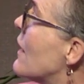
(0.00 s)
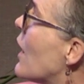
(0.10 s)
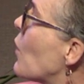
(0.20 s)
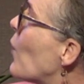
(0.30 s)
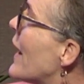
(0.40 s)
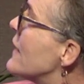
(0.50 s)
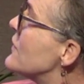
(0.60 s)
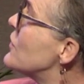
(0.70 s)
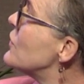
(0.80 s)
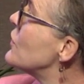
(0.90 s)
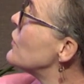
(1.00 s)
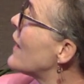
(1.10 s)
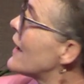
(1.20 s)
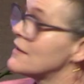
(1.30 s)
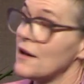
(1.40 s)
a way to do
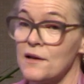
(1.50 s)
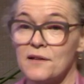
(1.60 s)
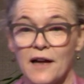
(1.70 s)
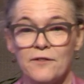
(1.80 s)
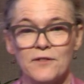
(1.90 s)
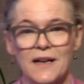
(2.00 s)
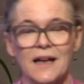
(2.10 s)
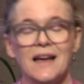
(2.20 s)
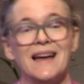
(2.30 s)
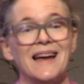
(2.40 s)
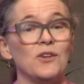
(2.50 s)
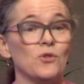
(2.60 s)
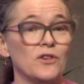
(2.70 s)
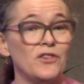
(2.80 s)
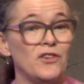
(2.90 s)
that safely. In
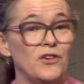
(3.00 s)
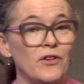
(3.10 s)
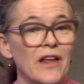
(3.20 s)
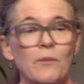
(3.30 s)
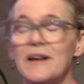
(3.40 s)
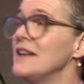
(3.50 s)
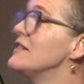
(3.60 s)
order to do that, we need